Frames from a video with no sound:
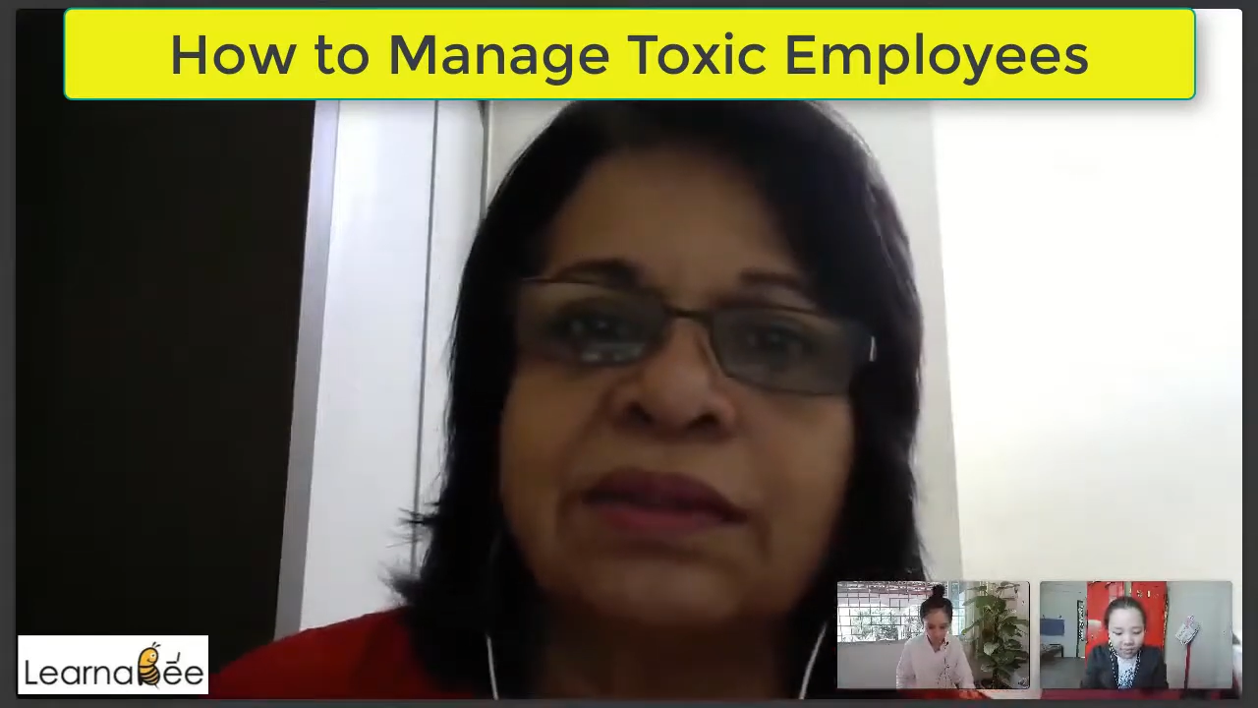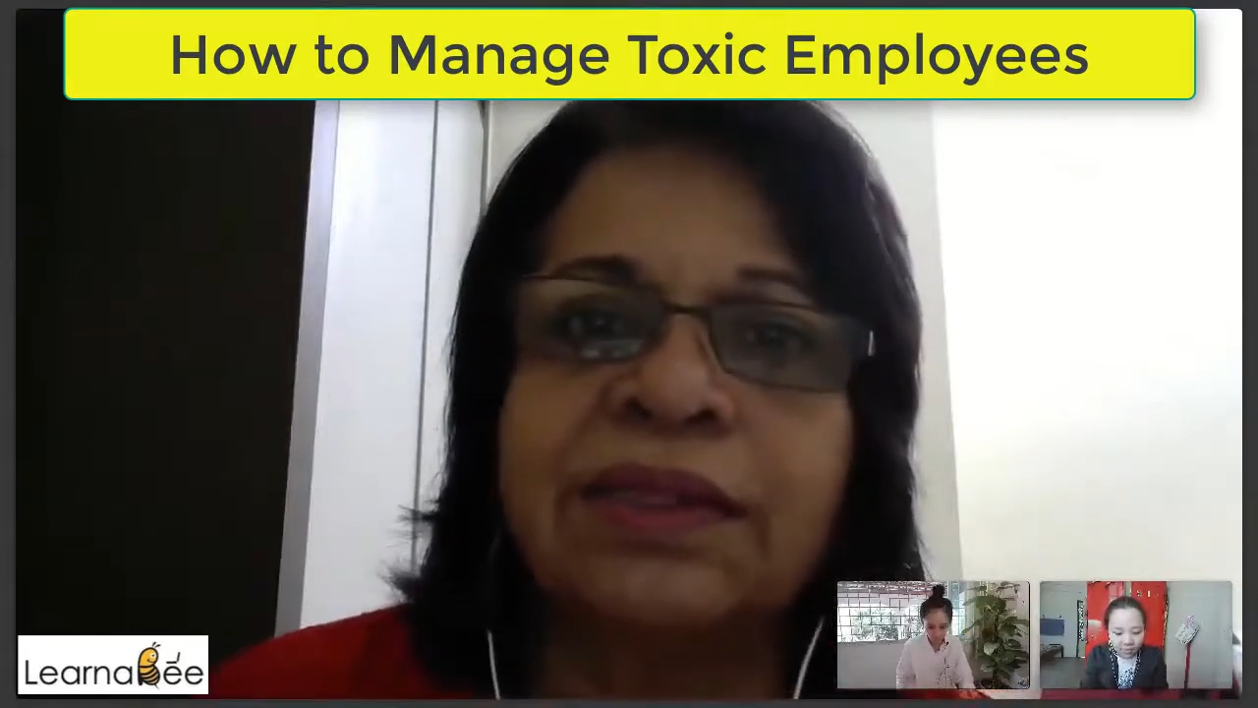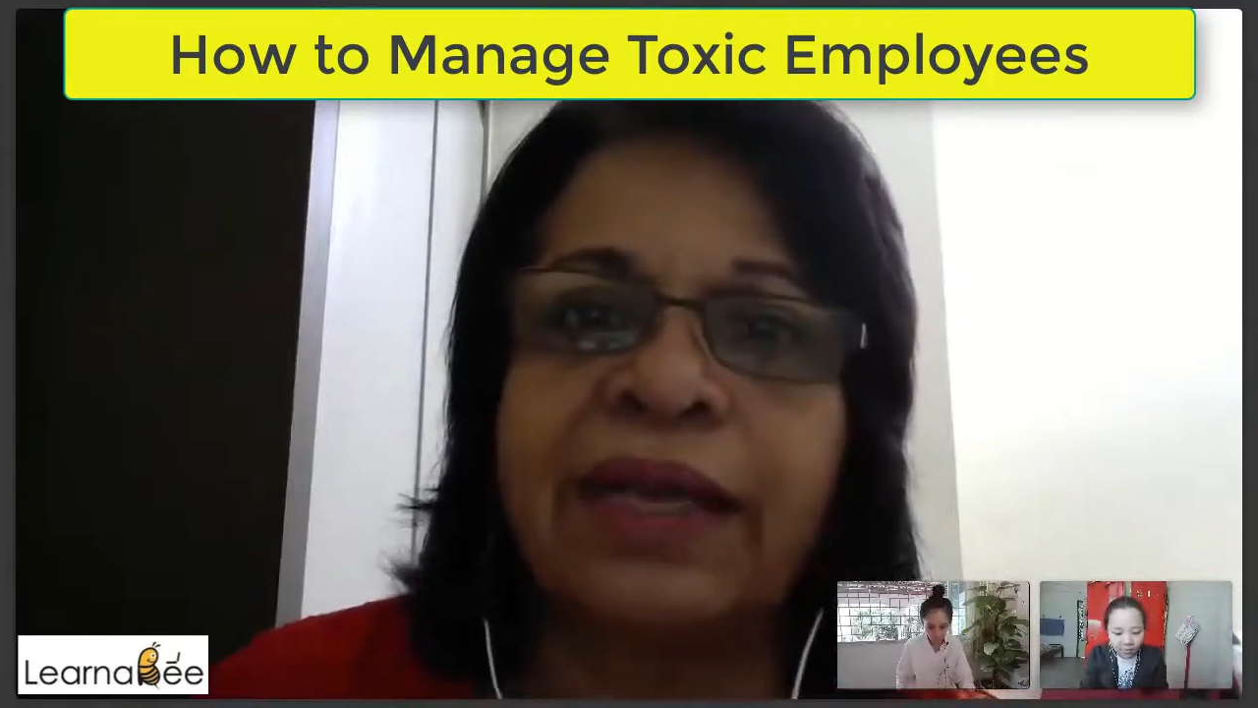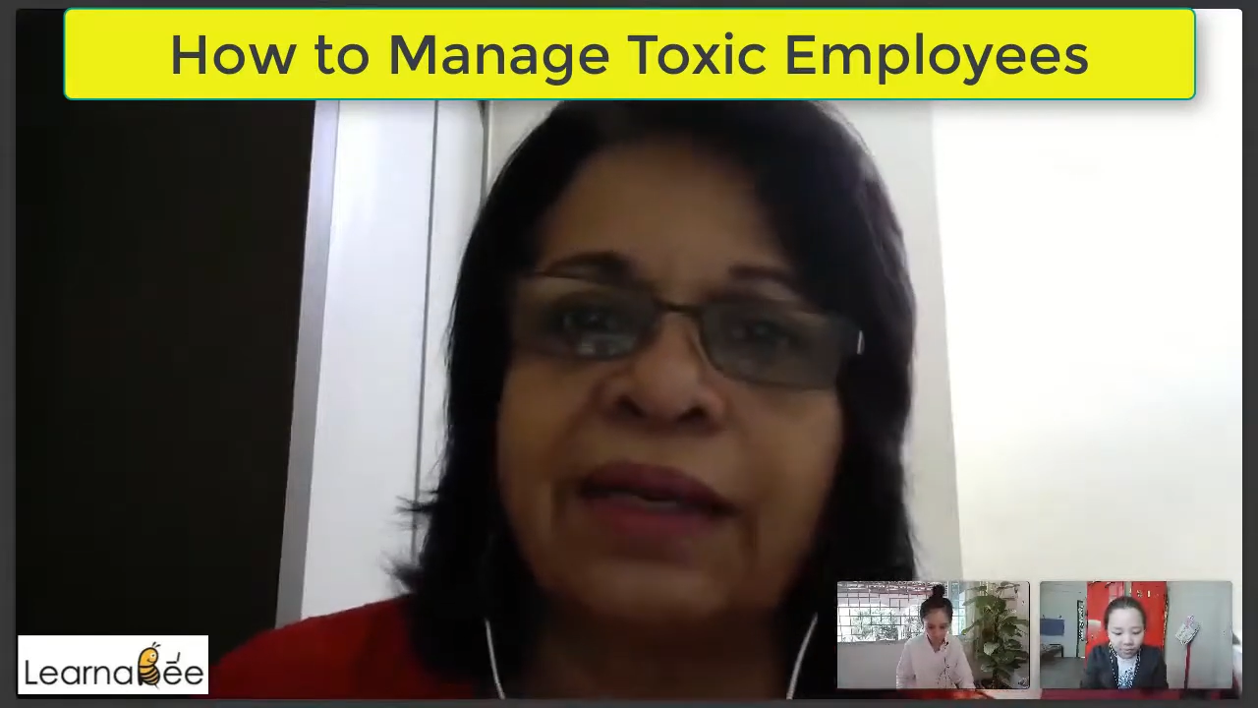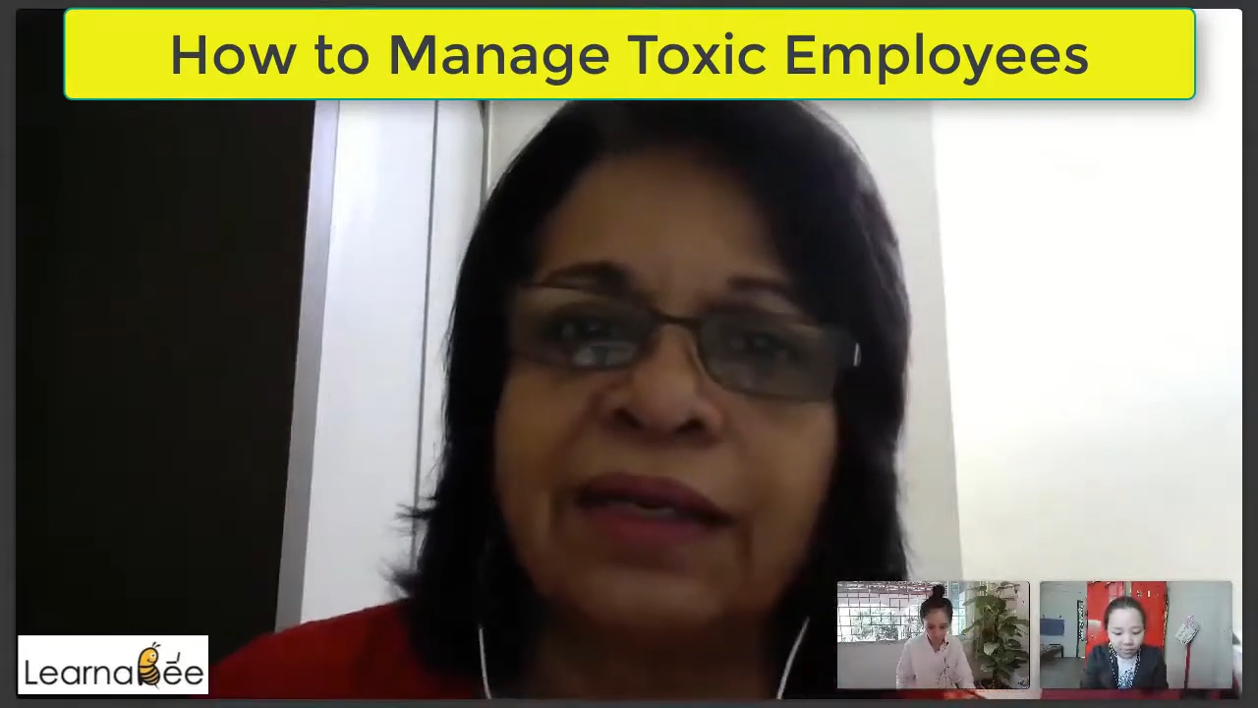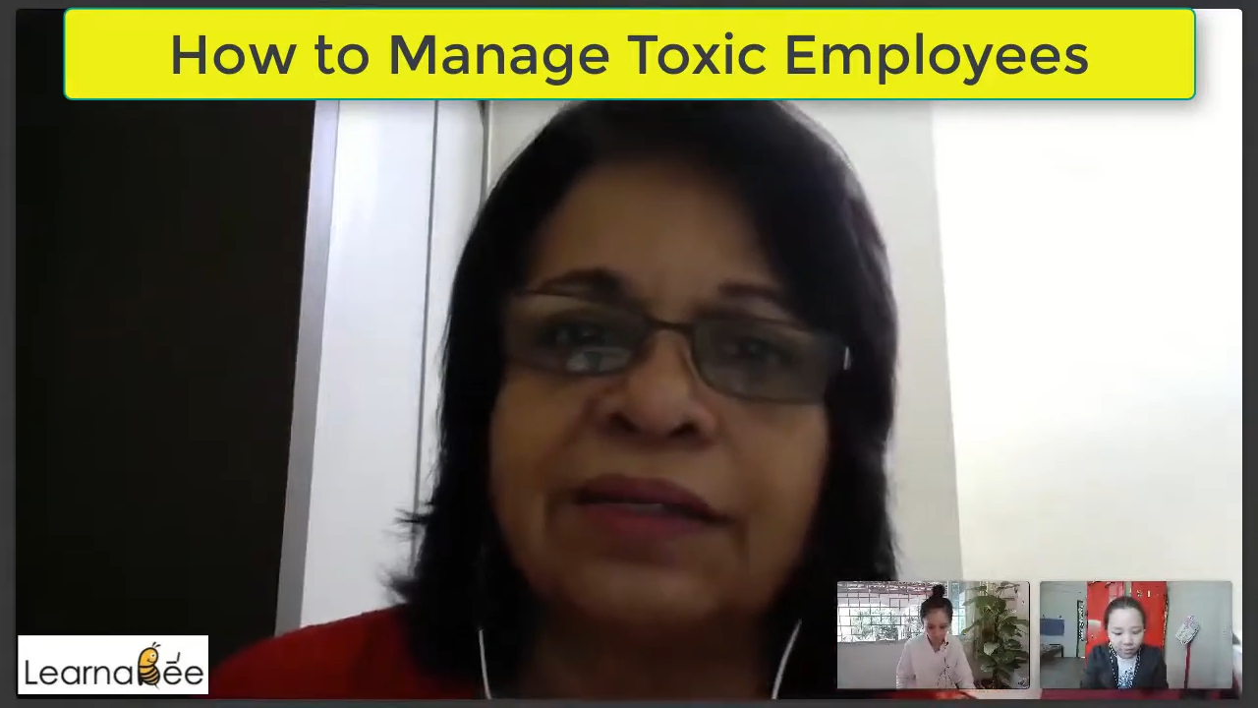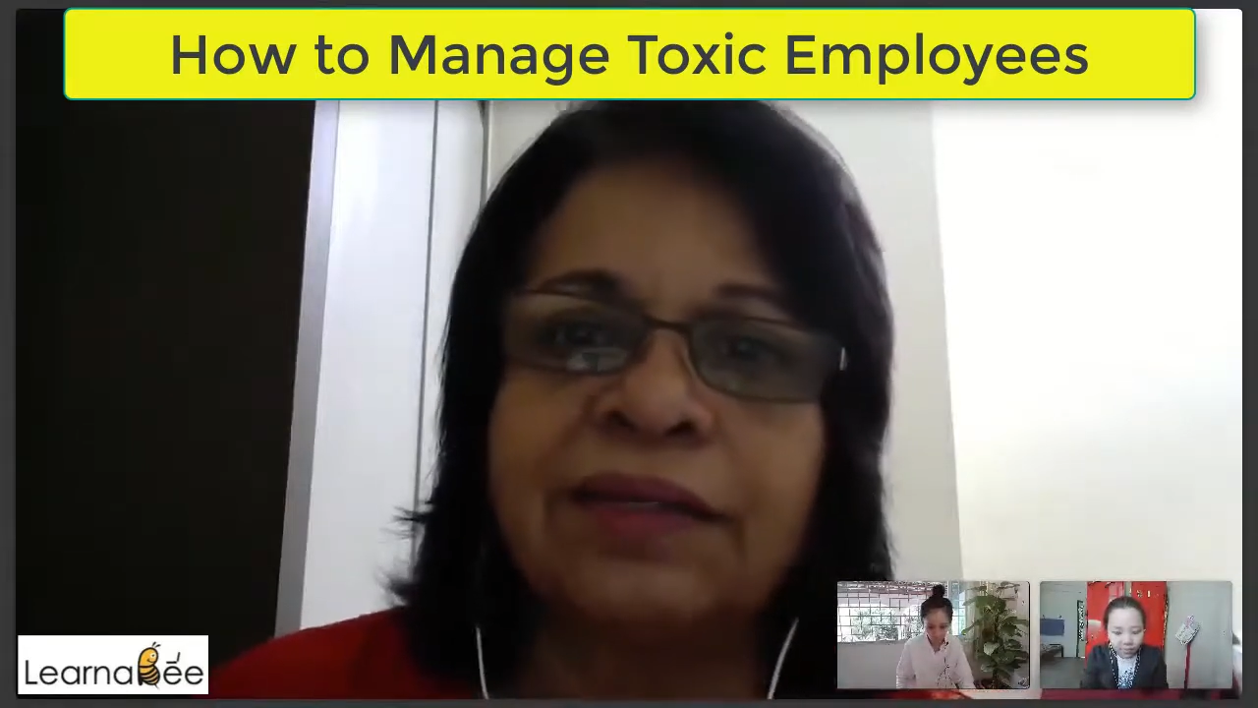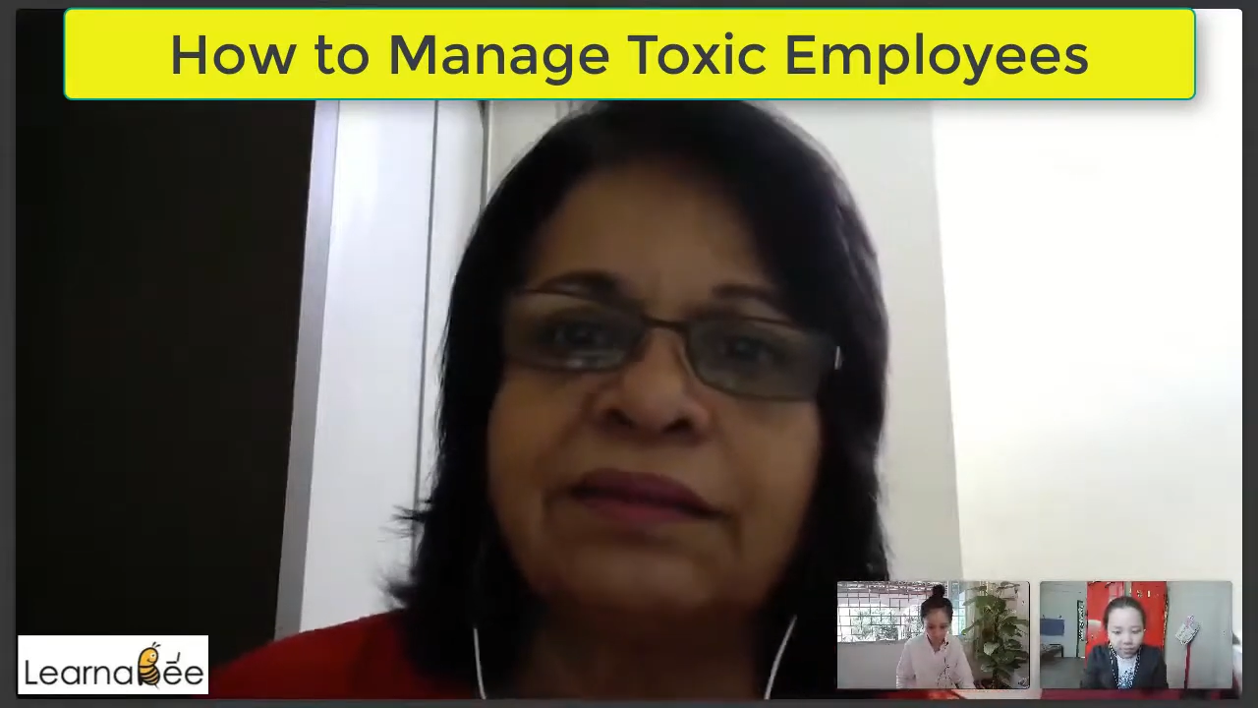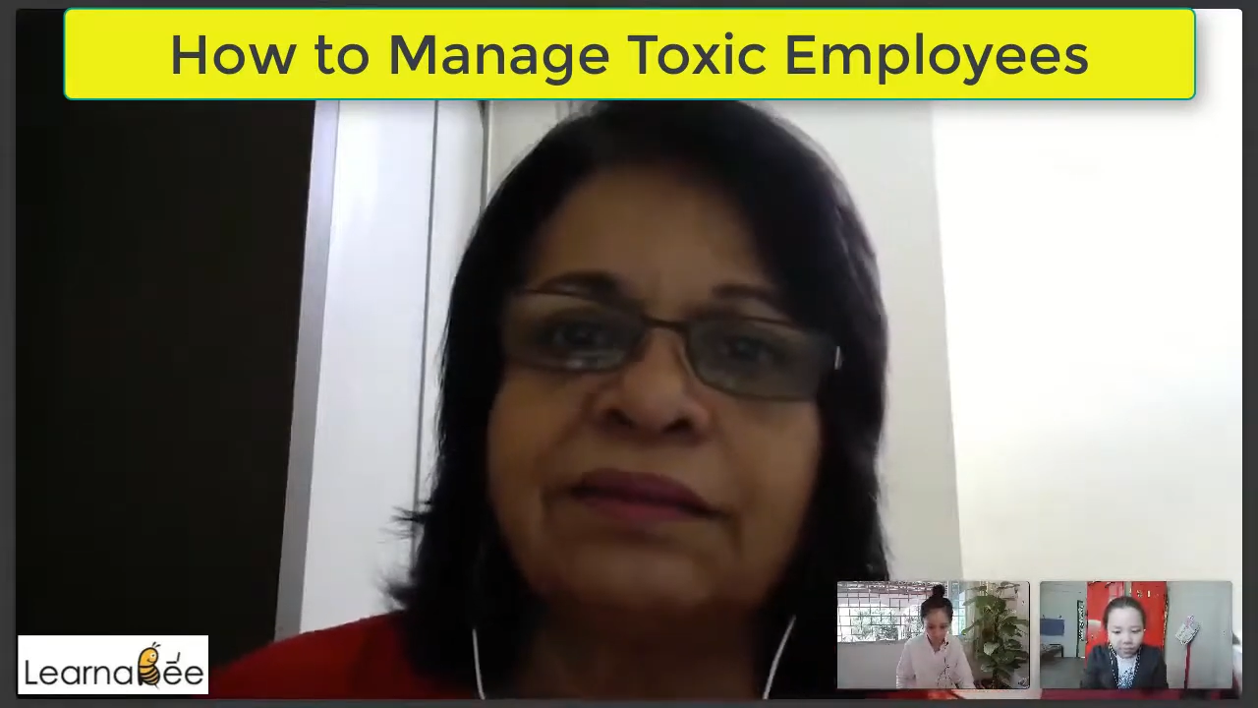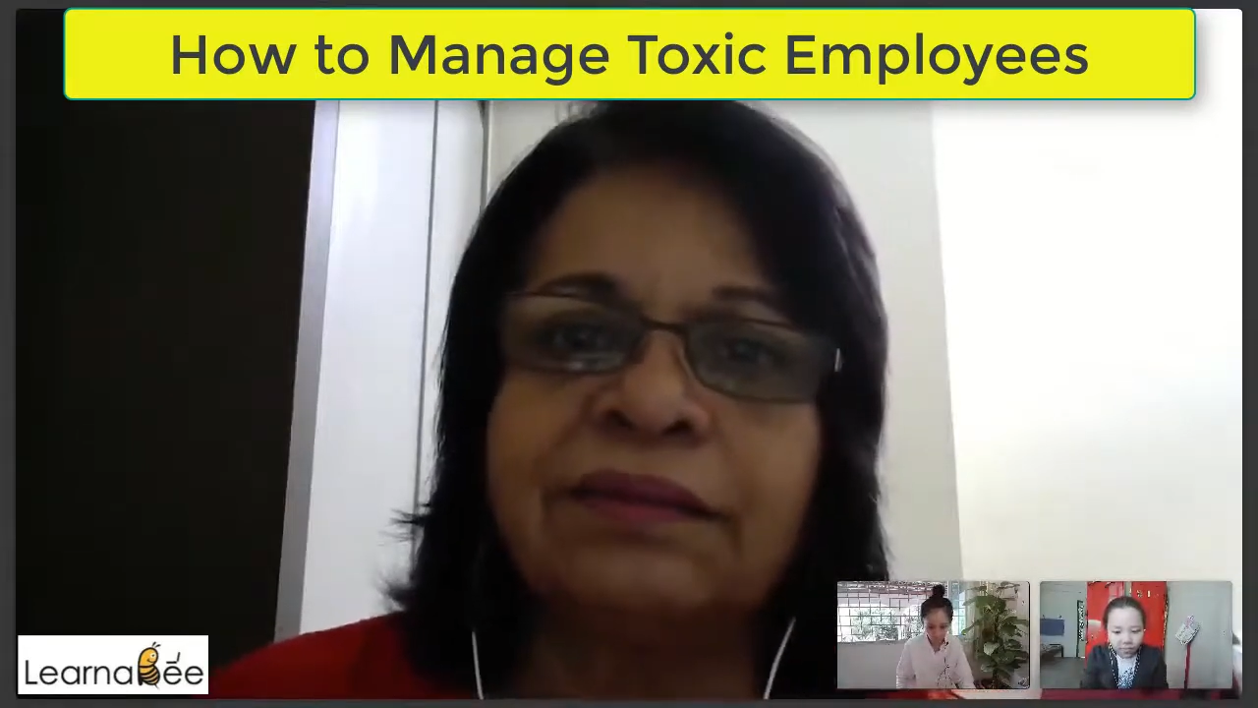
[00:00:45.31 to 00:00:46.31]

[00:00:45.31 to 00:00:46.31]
tackle it,